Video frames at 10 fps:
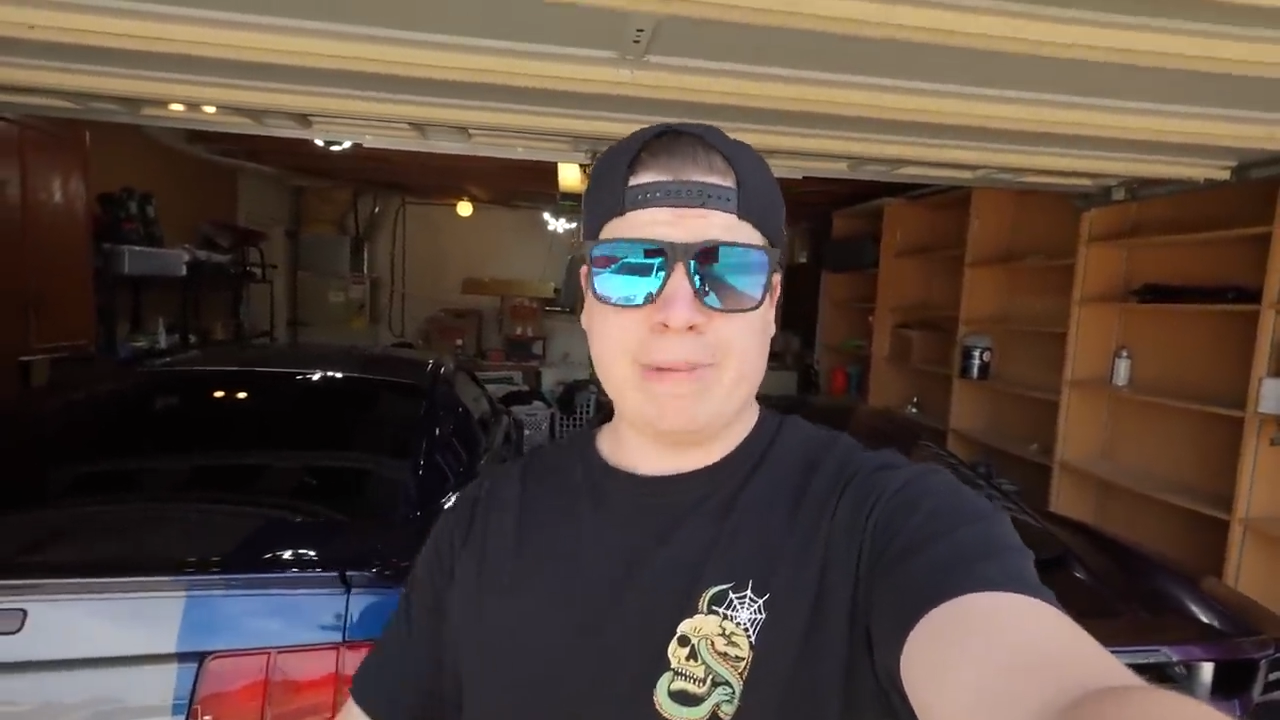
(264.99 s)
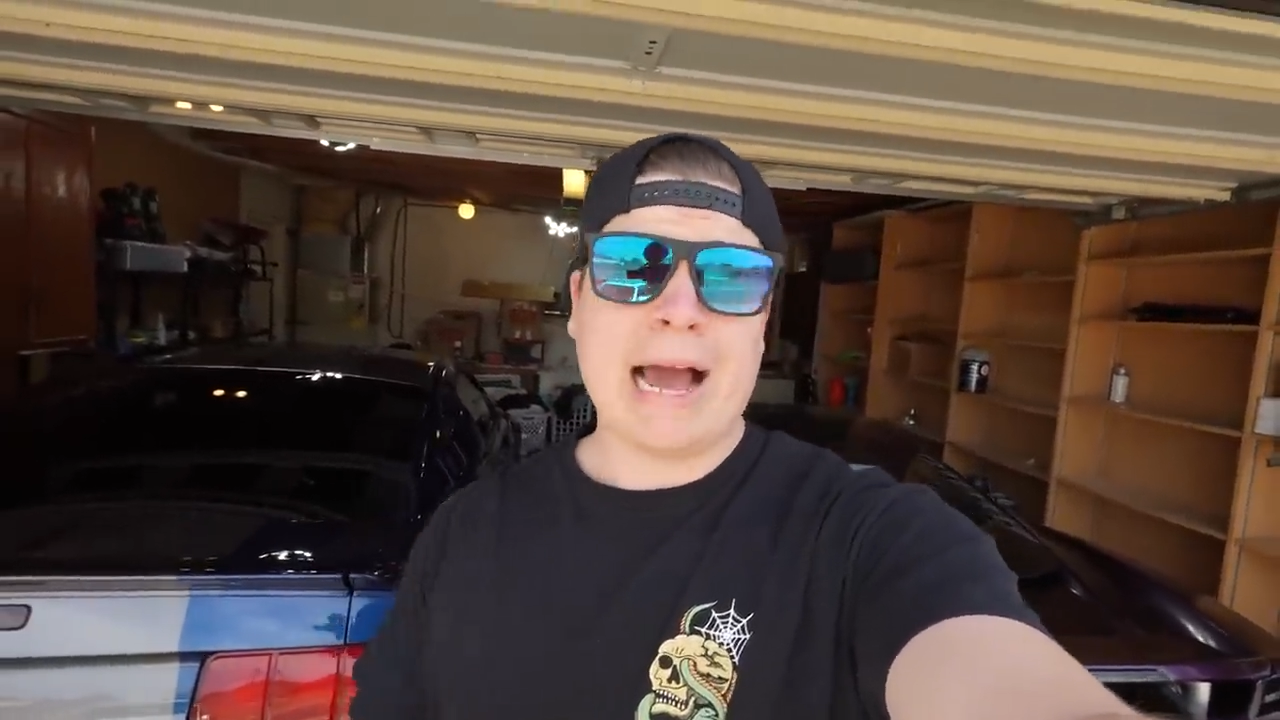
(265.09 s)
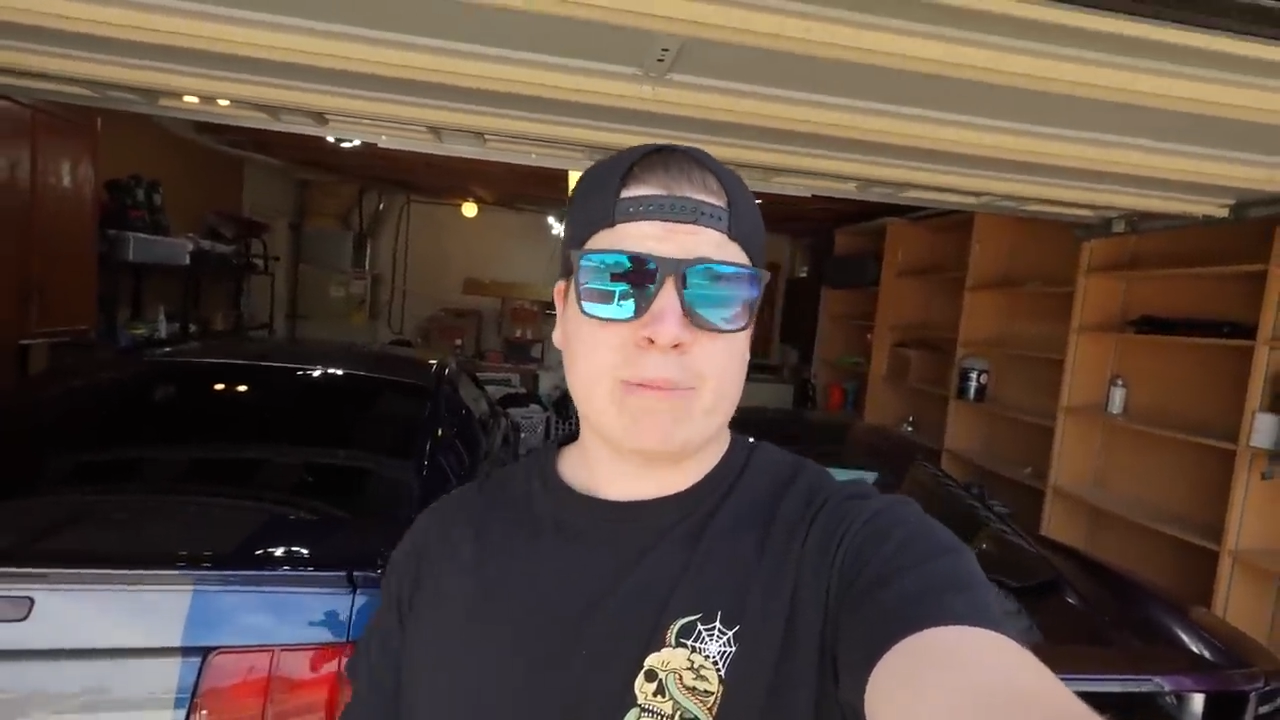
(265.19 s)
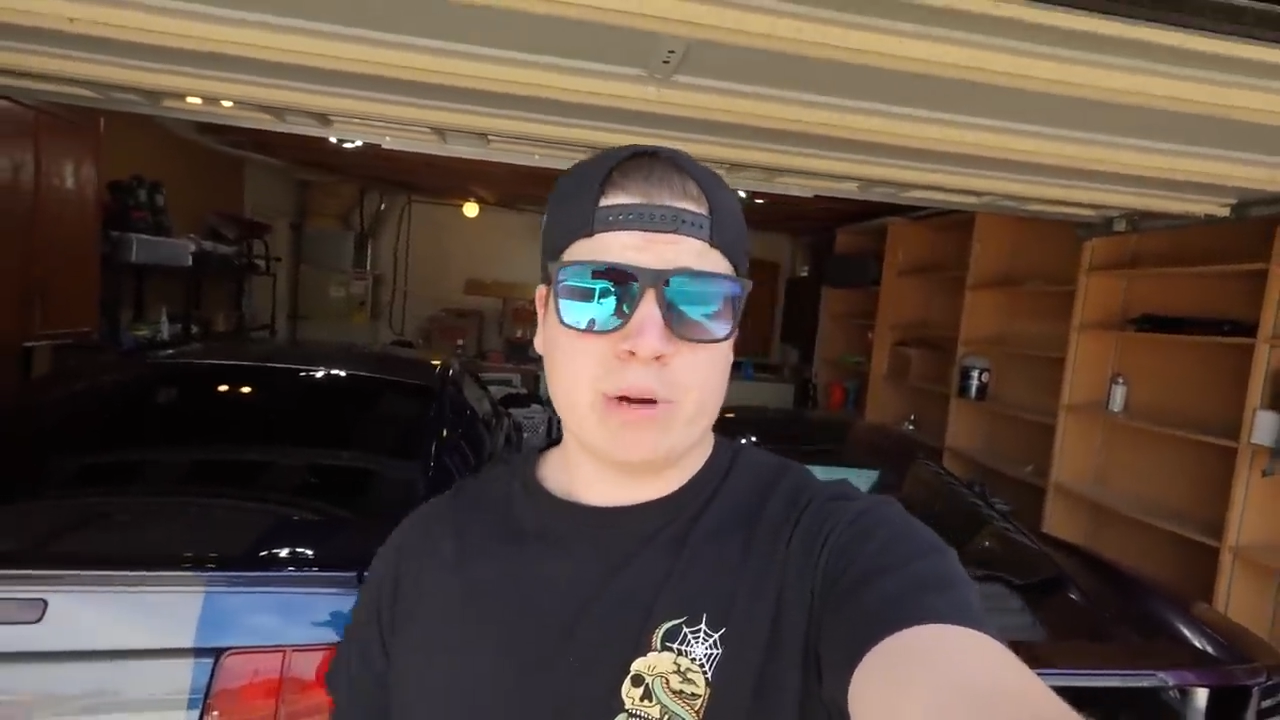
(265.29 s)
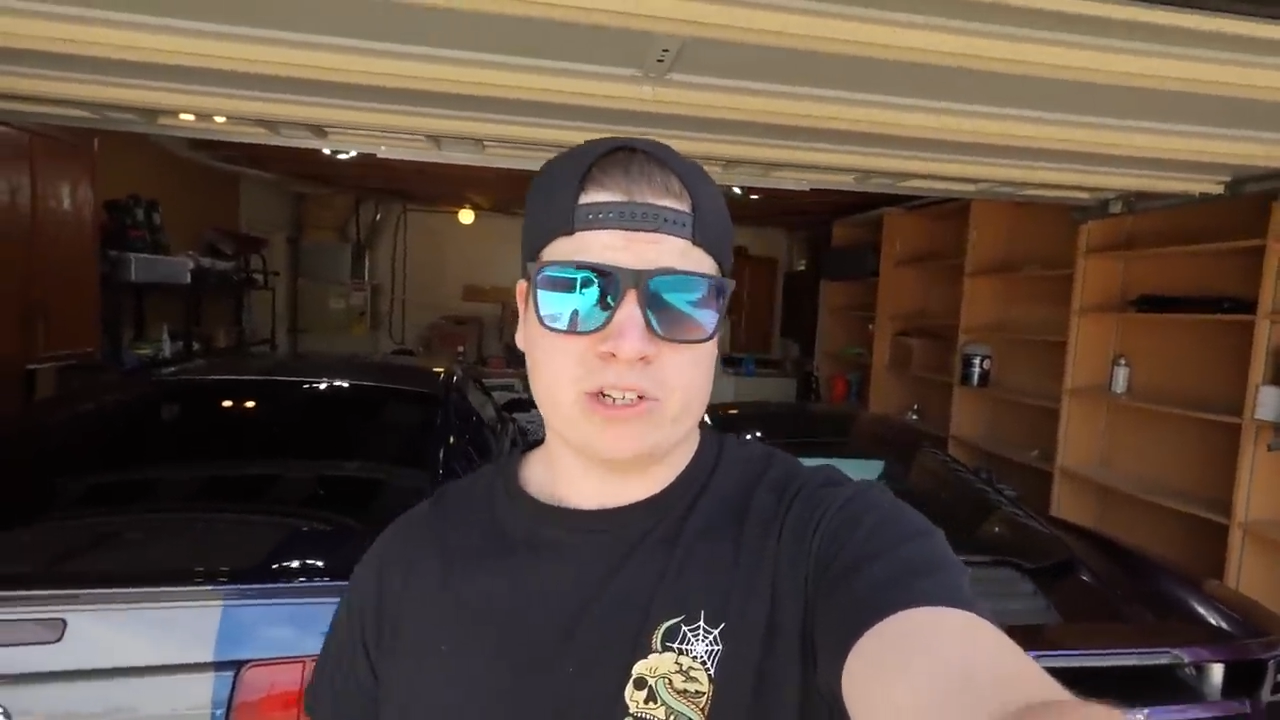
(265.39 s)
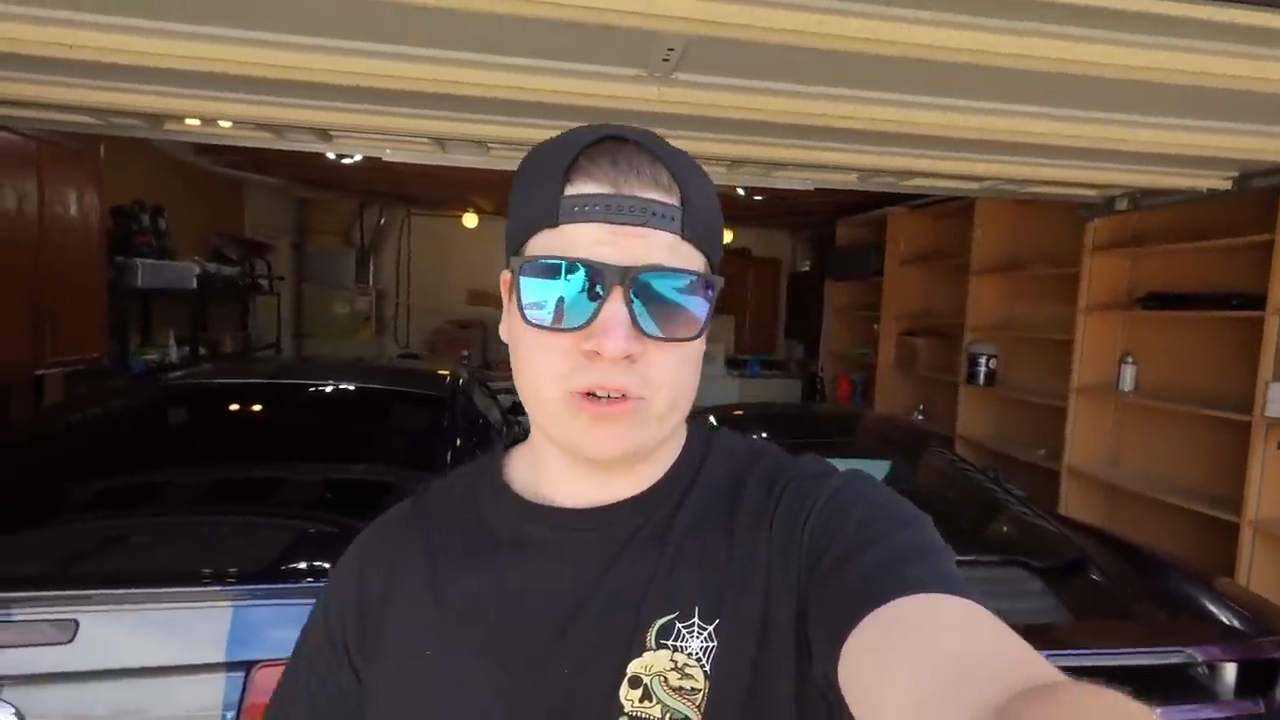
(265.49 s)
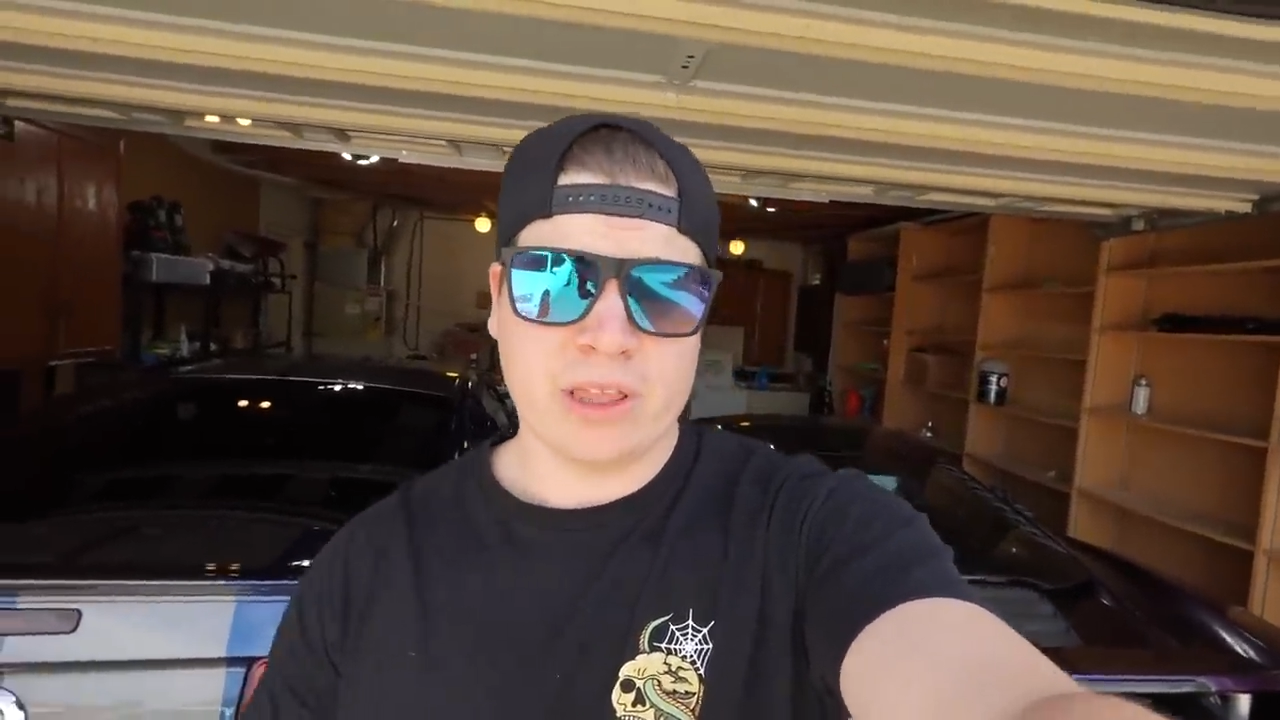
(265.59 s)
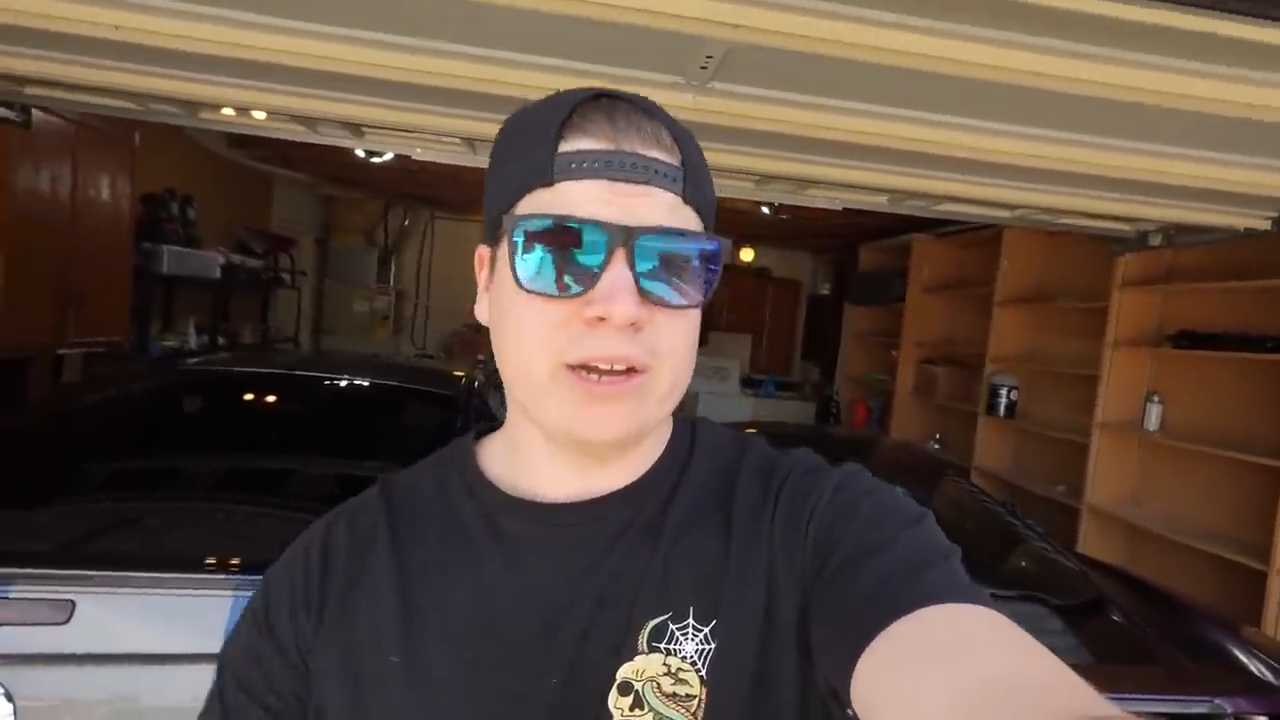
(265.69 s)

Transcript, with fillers: back pressure